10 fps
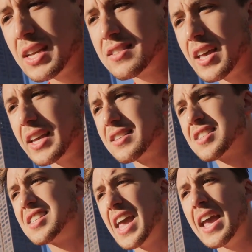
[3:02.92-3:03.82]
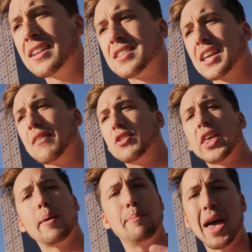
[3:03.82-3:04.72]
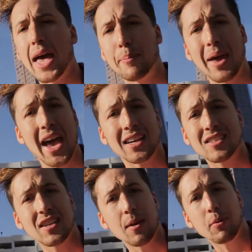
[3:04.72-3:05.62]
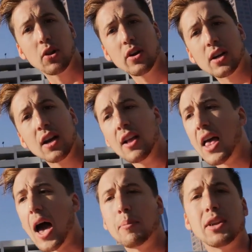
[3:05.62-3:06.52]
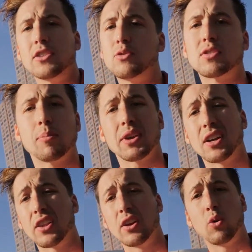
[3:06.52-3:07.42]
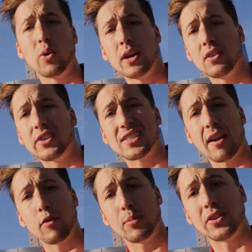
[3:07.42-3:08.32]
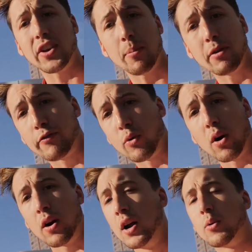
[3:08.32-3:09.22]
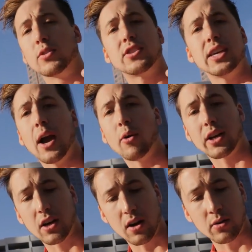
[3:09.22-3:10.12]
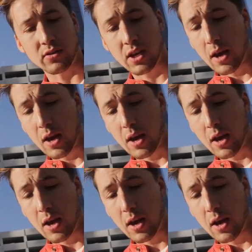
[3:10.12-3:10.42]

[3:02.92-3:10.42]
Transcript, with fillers: things like sand to give it that Mad Max type of look. I'm gonna do something a little weird that's never been done before. We'll see how it goes.